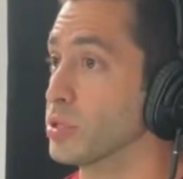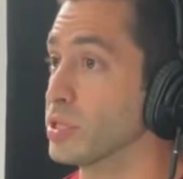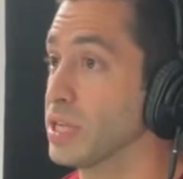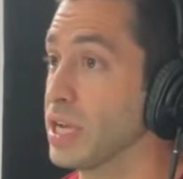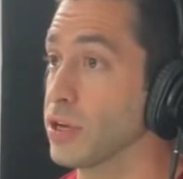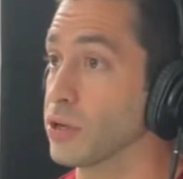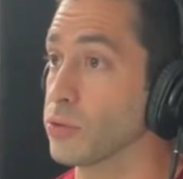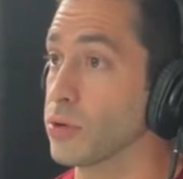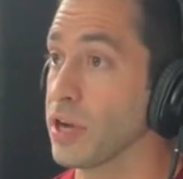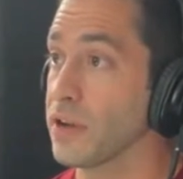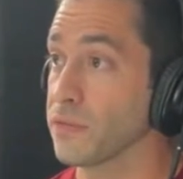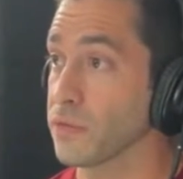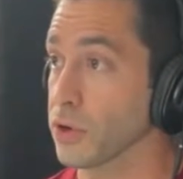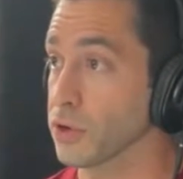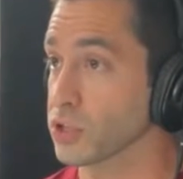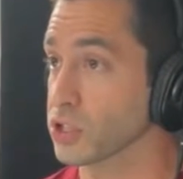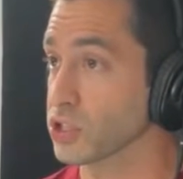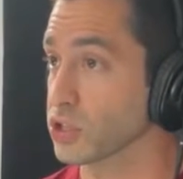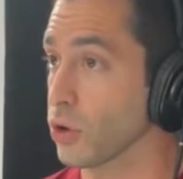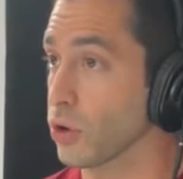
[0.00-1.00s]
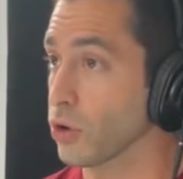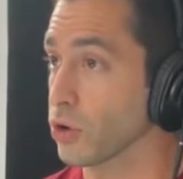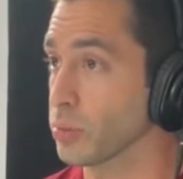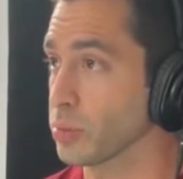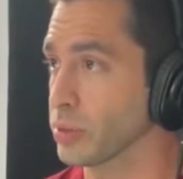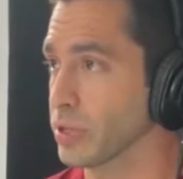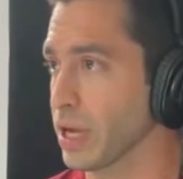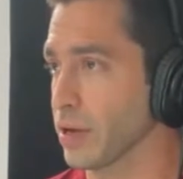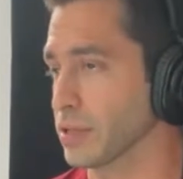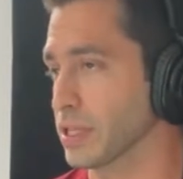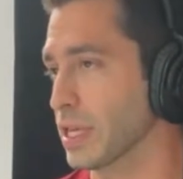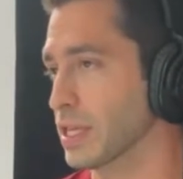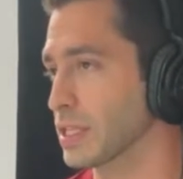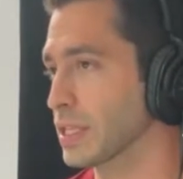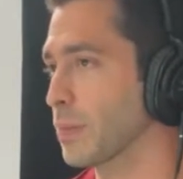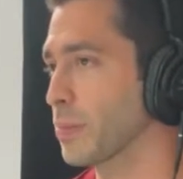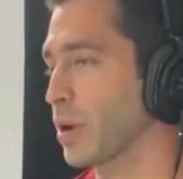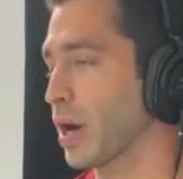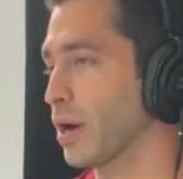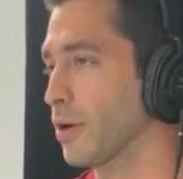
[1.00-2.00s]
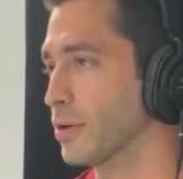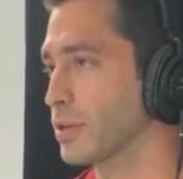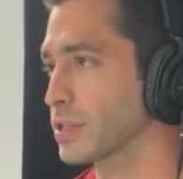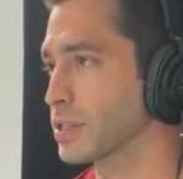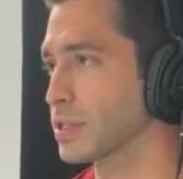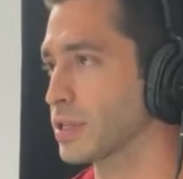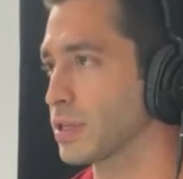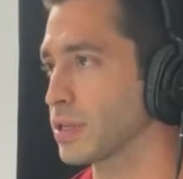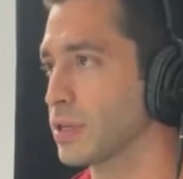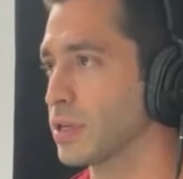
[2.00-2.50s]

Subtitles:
He had a great first start, but that was against the Pirates.